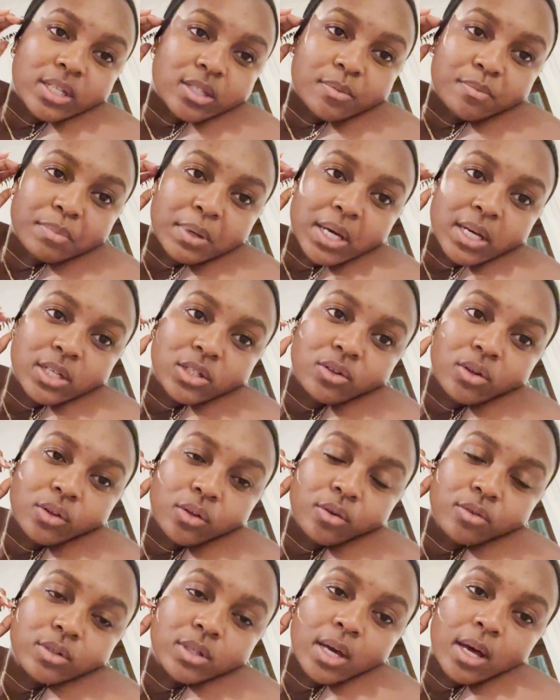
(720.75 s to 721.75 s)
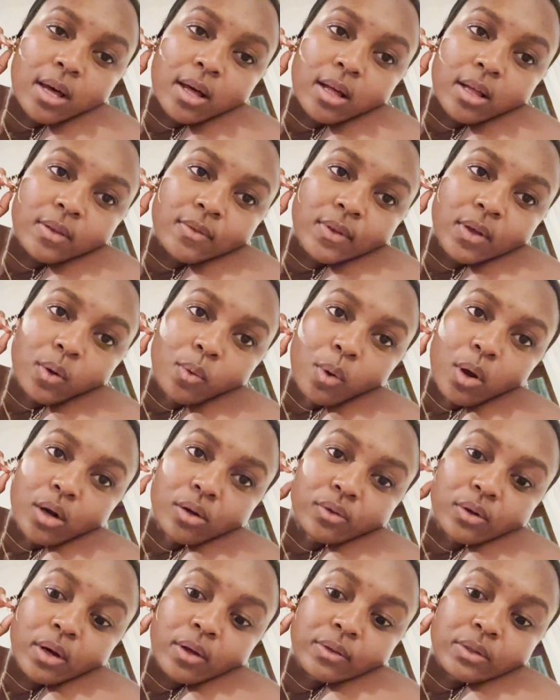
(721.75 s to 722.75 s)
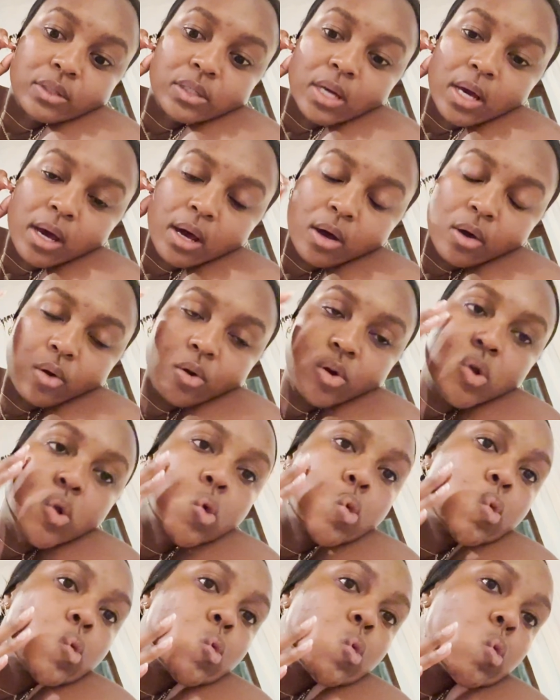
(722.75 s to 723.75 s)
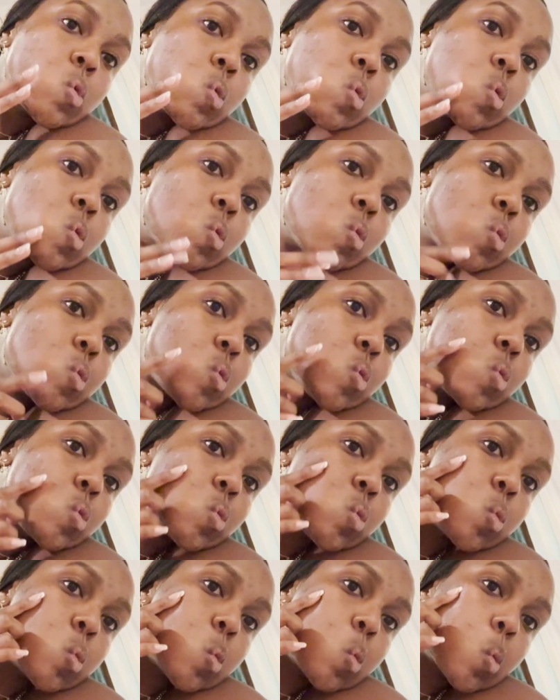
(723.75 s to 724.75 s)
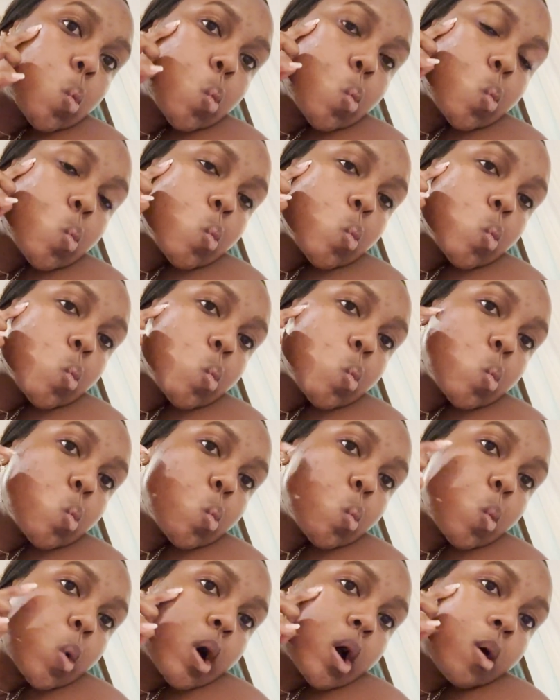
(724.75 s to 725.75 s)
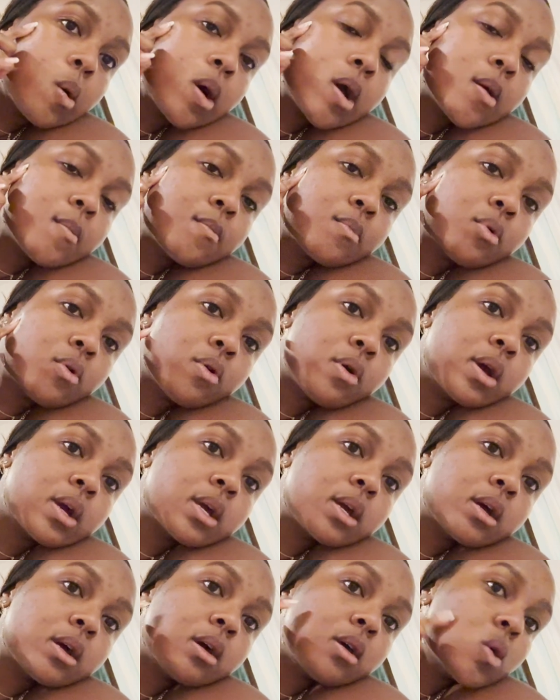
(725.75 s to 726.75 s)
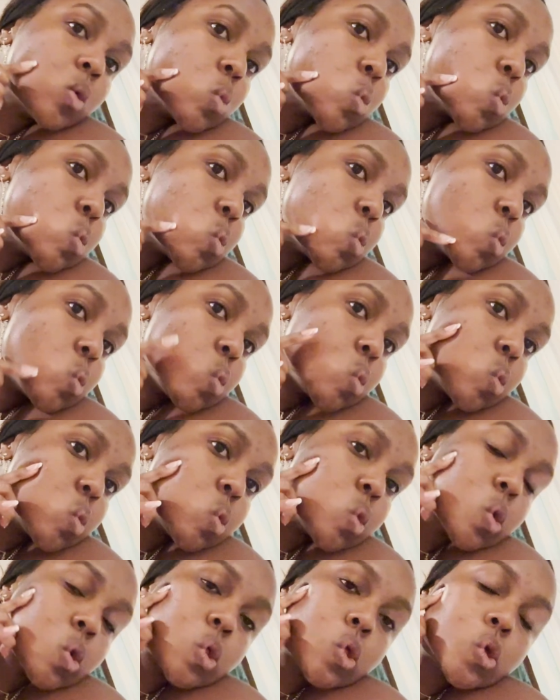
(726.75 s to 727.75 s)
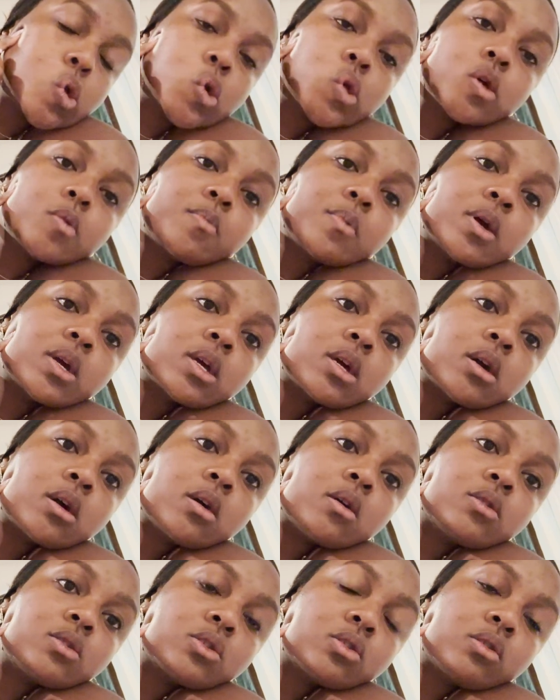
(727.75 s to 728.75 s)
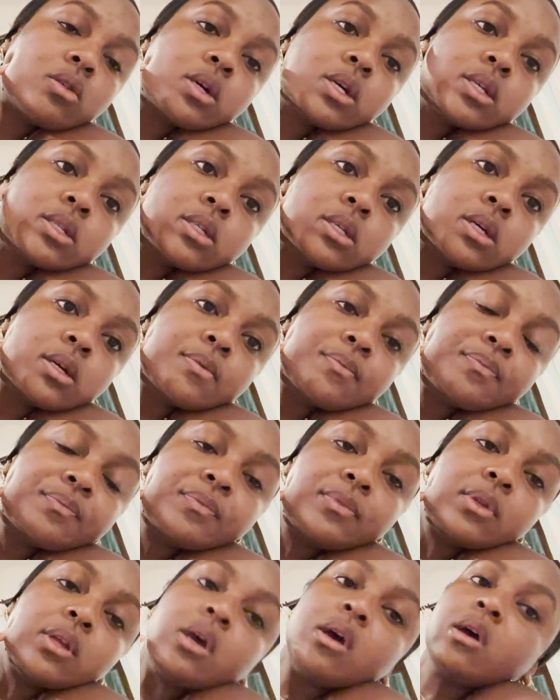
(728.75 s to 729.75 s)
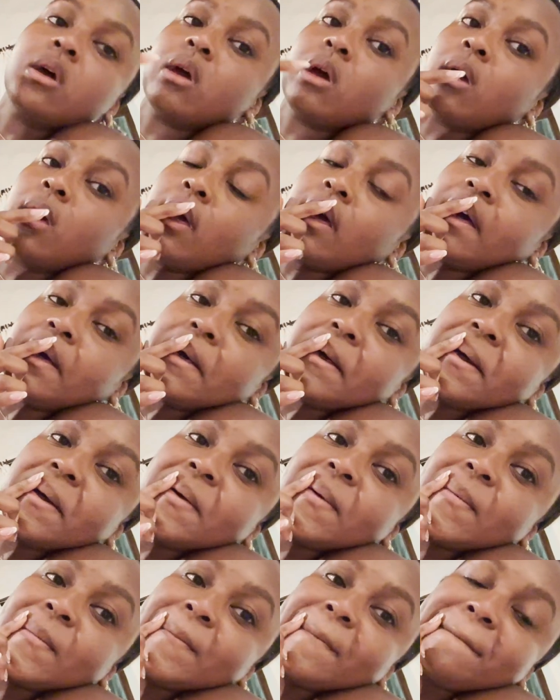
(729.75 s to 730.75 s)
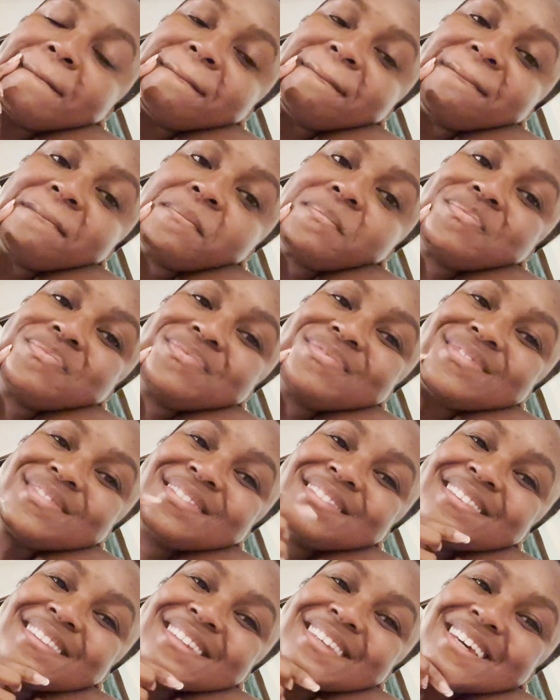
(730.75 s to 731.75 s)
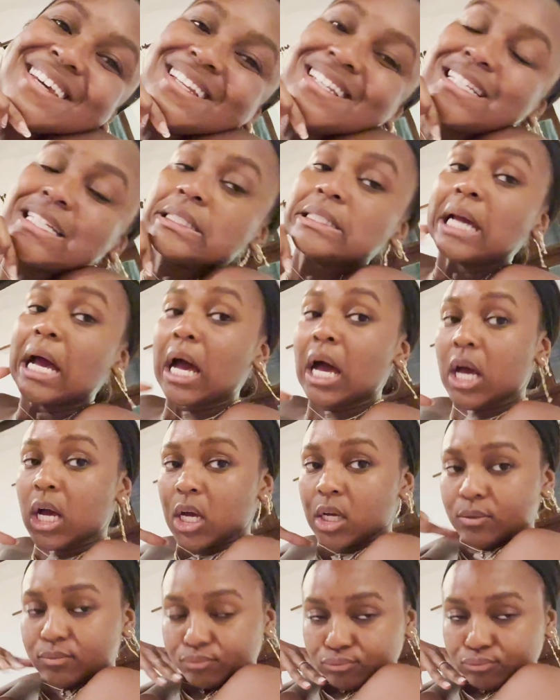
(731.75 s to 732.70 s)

some pics around the hotel and like walk around the town. Ooh, wow, I am breaking out. Like literally breaking out, it's crazy. Um, and yeah,